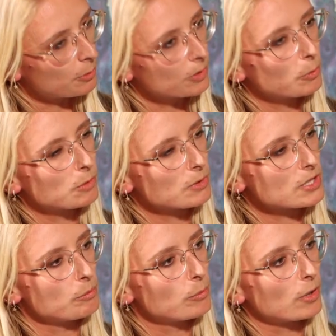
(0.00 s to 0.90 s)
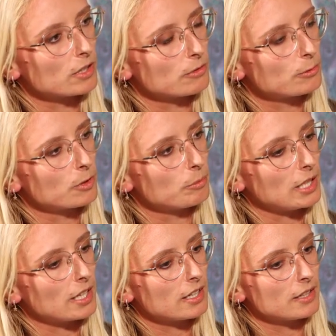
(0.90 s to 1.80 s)
what was important for
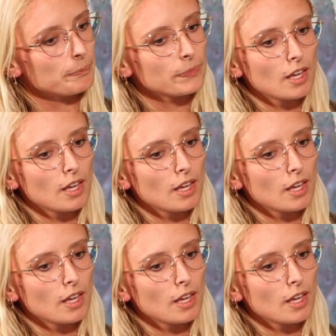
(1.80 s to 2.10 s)
me. I